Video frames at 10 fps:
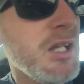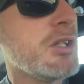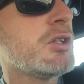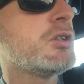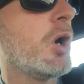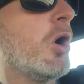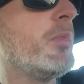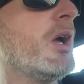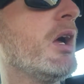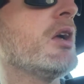So
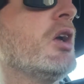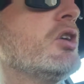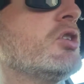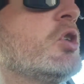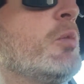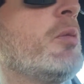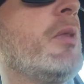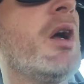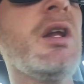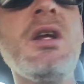big. Super
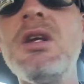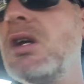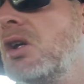money.